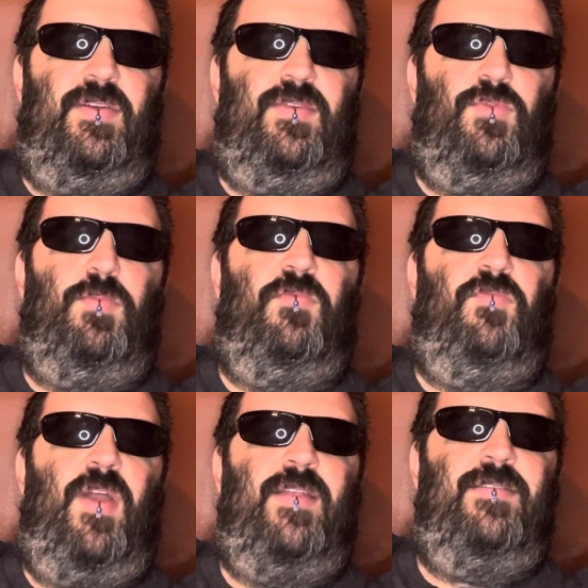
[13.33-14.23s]
Rupert
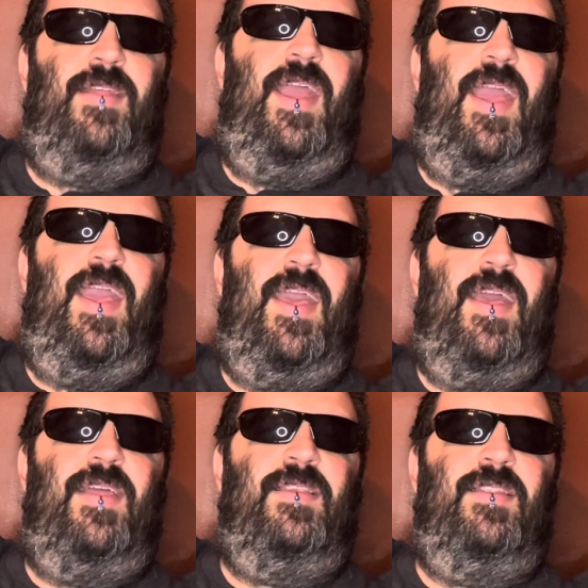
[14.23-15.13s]
Friend,
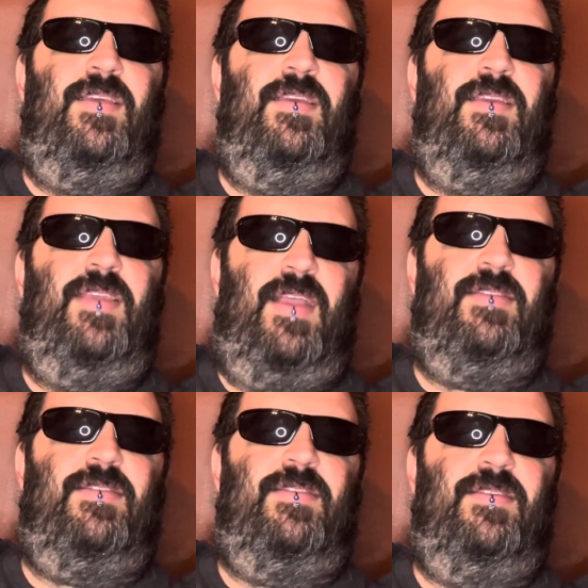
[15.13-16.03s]
and
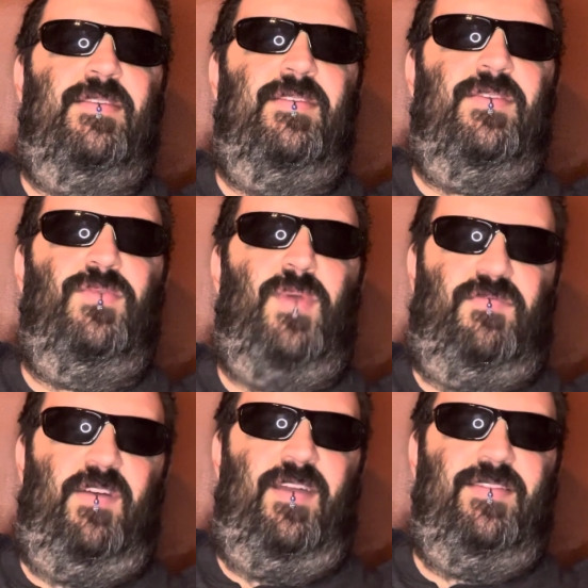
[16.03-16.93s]
yes, Ralph
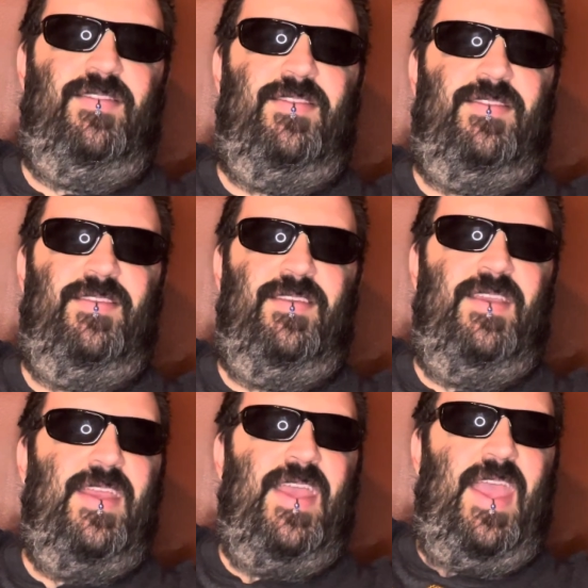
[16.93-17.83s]
Fiennes.
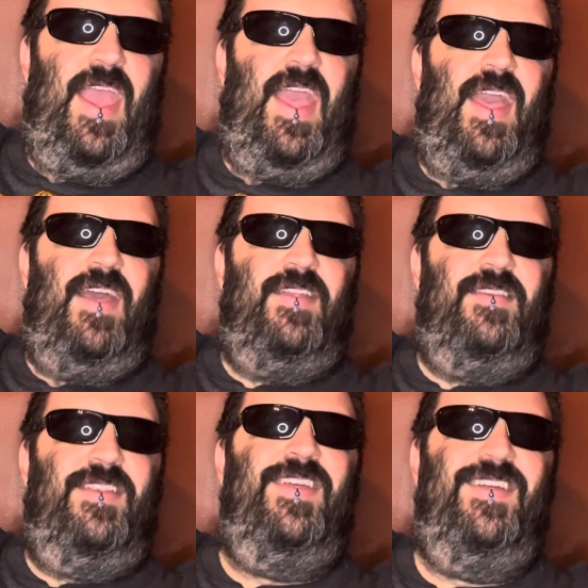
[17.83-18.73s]

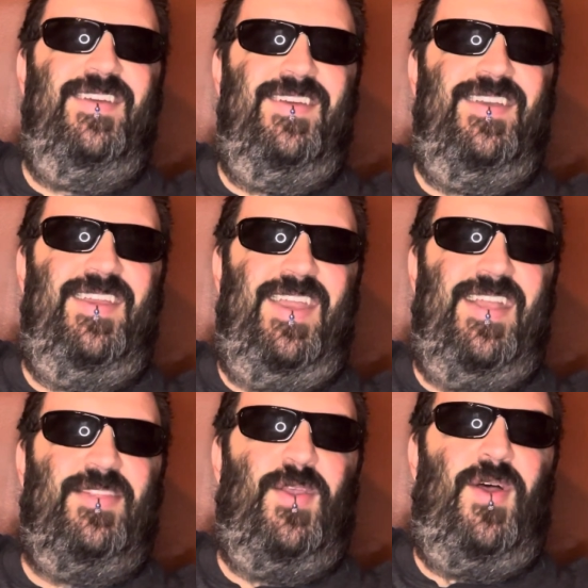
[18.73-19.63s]
And
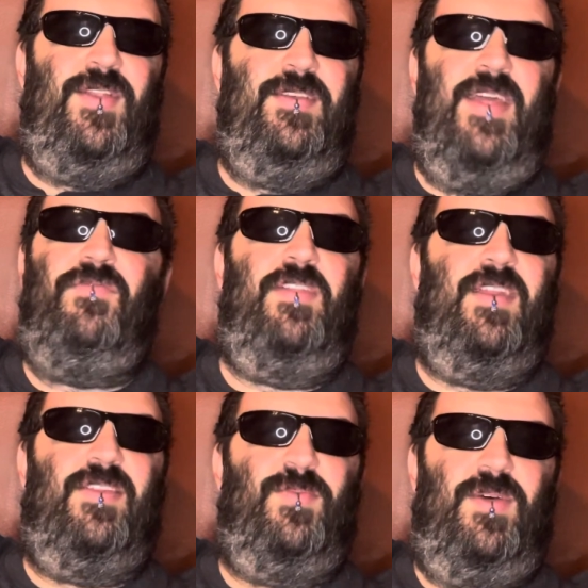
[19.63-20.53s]
it's on
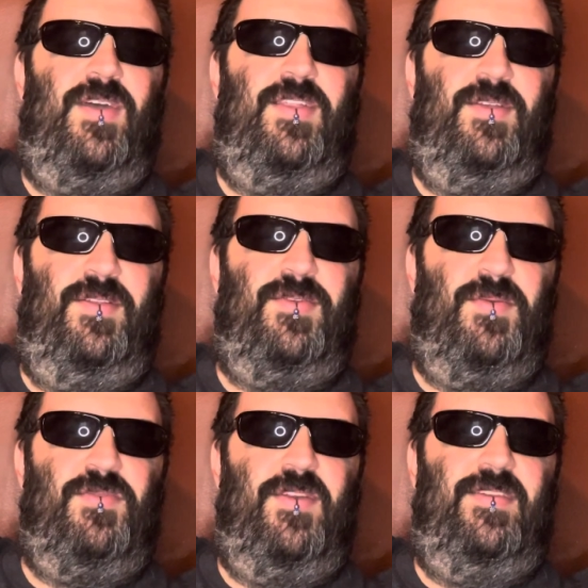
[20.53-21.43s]
Netflix with audio
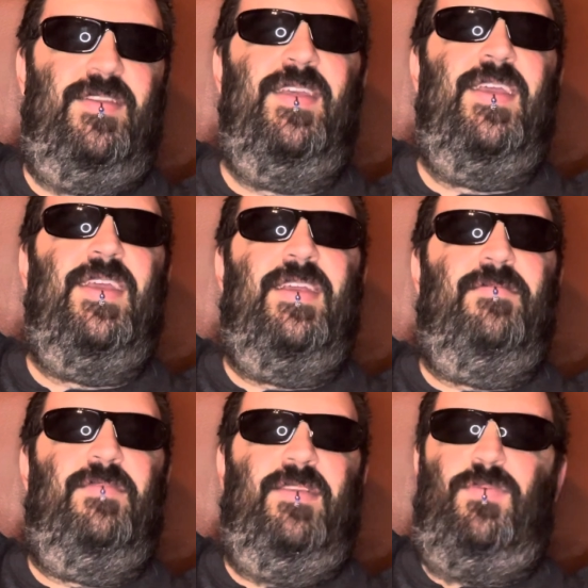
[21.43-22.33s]
description.
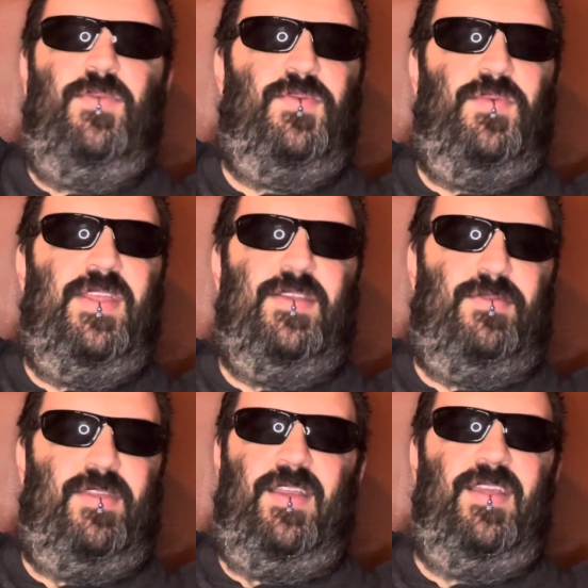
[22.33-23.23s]
This was a really
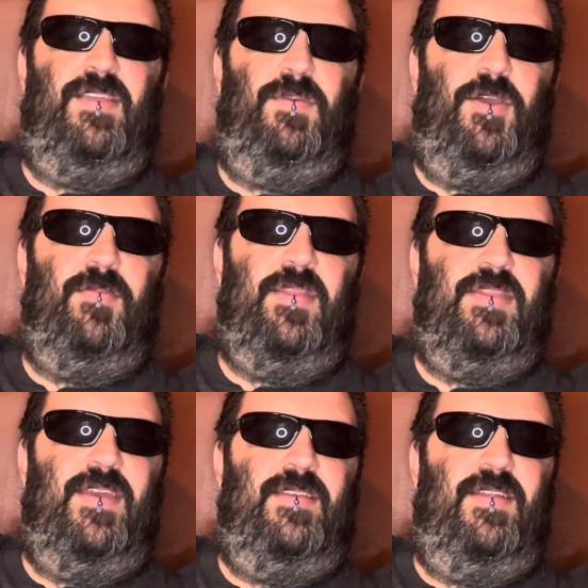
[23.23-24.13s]
interesting experiment
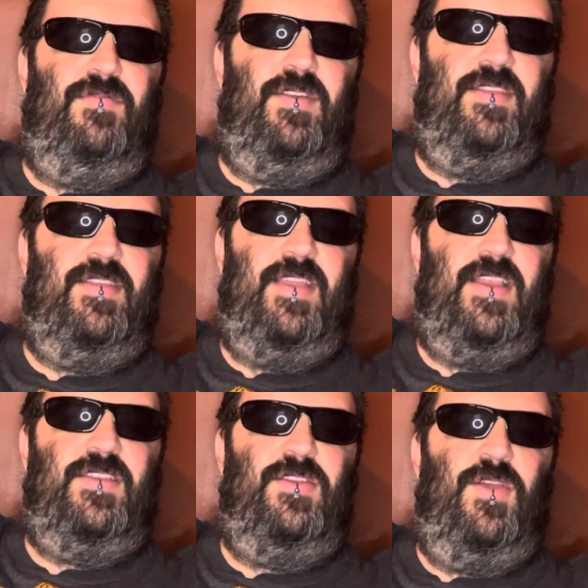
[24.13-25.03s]
that Netflix
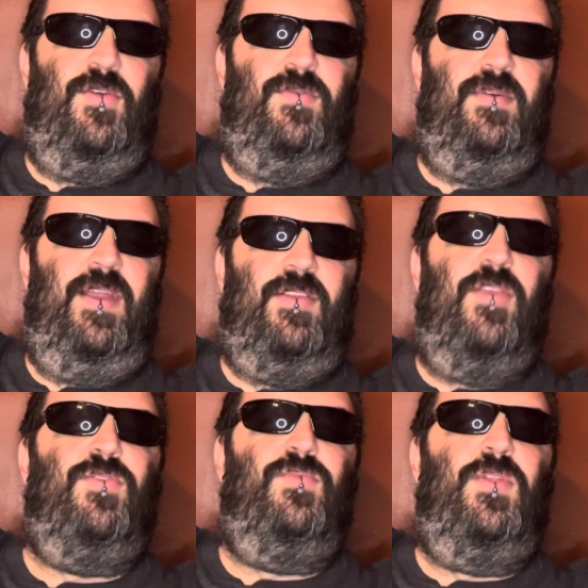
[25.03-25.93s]
decided to do. It's
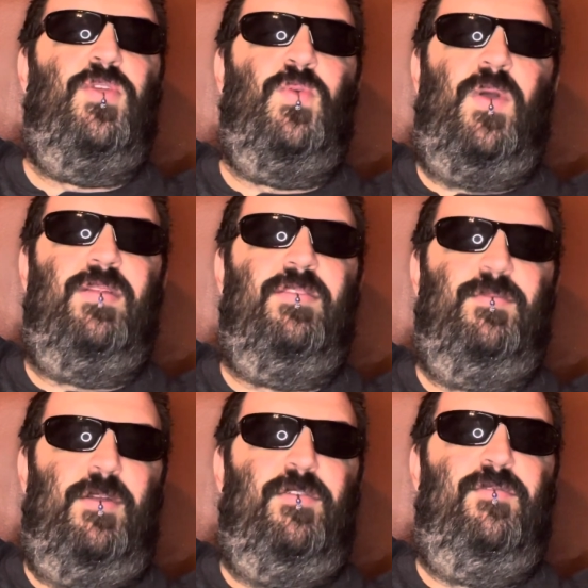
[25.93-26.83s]
also really short, so
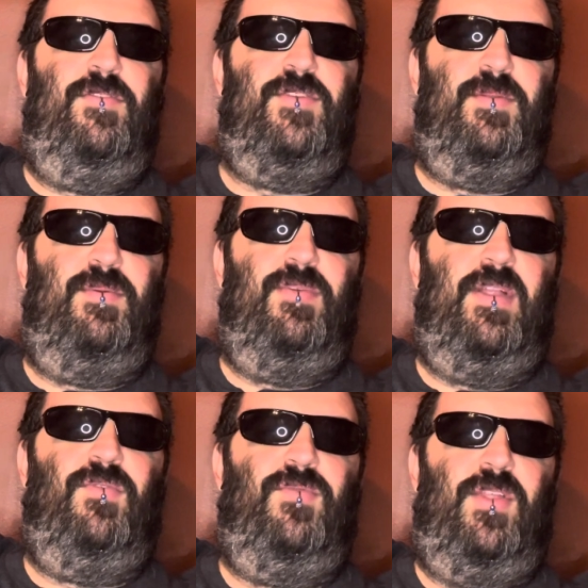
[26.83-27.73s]
my review is going to be really,
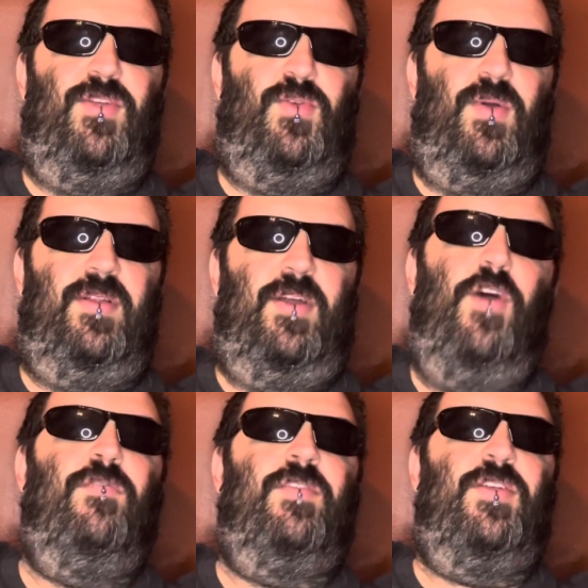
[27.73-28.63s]
really short.
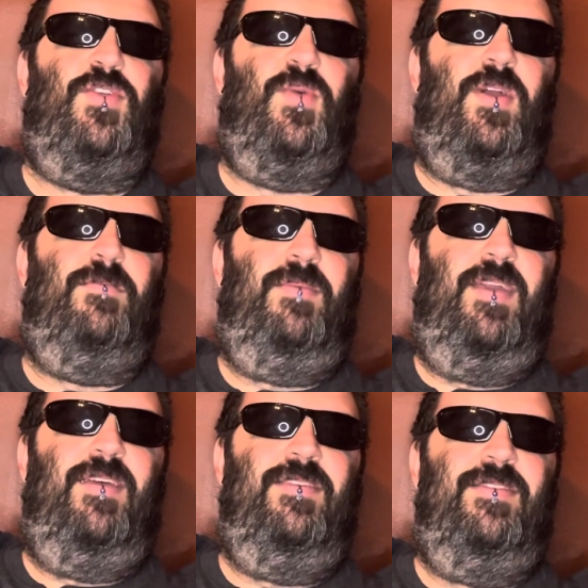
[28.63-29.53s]
Overly short,
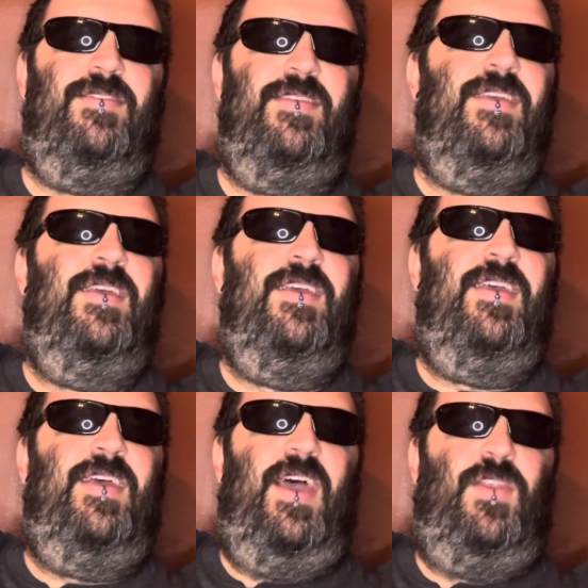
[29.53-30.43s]
because
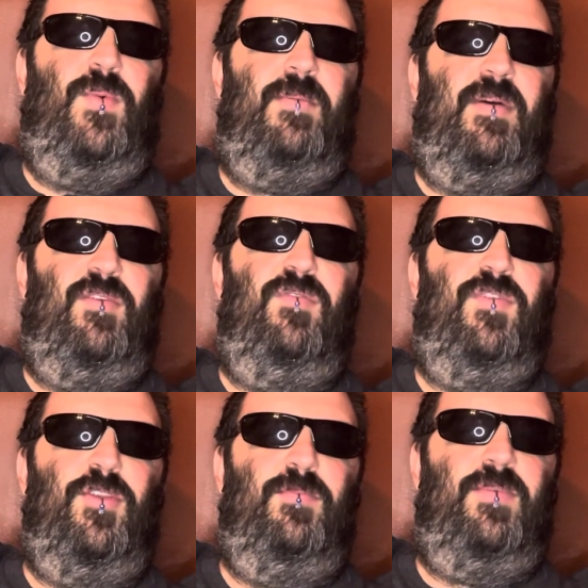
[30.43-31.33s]
I don't want my
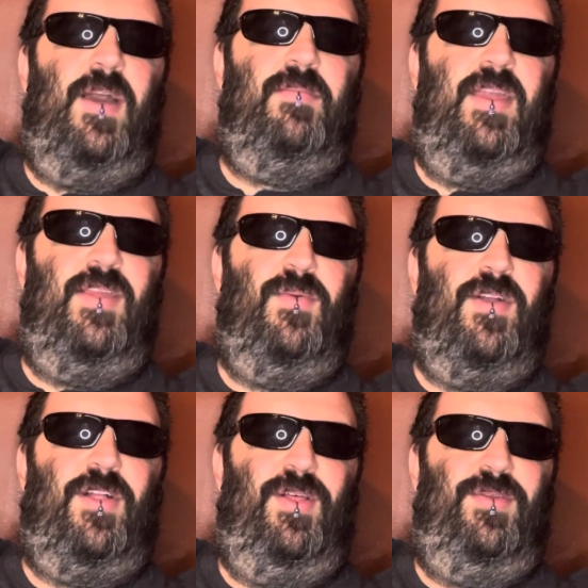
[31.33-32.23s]
review to come anywhere
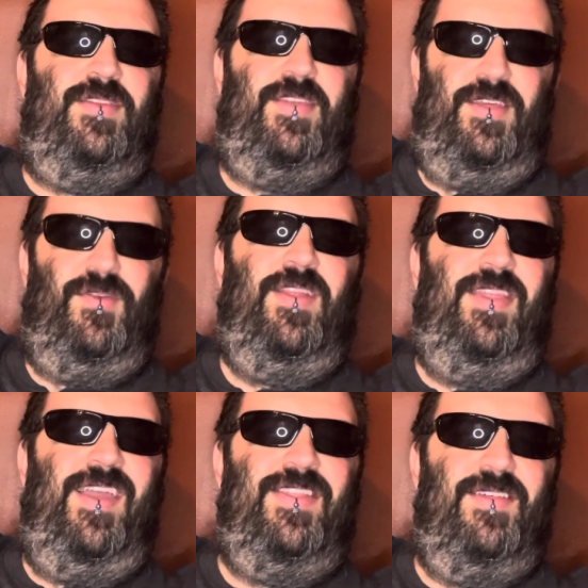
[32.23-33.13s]
close to the run
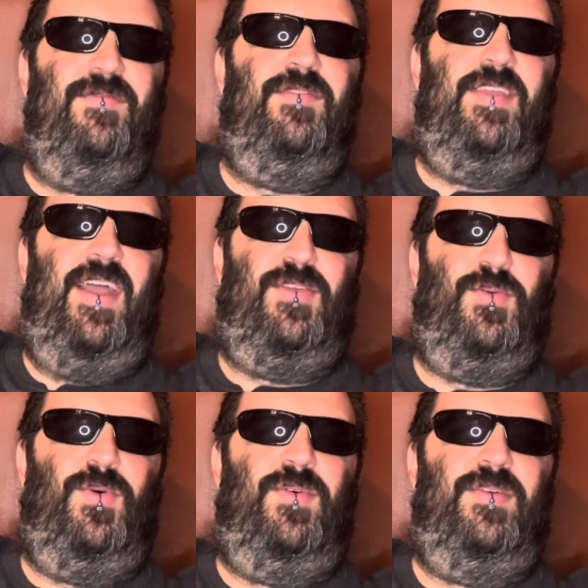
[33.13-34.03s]
length of the
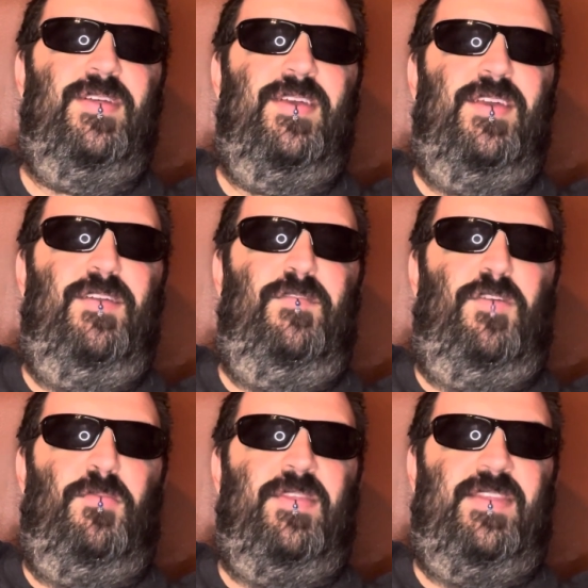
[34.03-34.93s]
actual
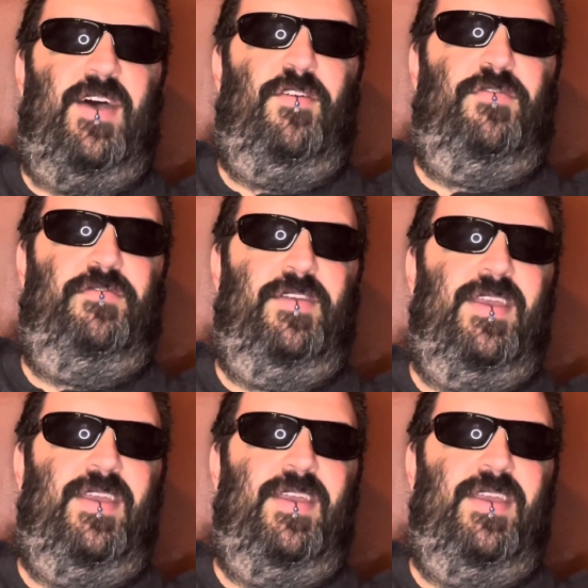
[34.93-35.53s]
film itself.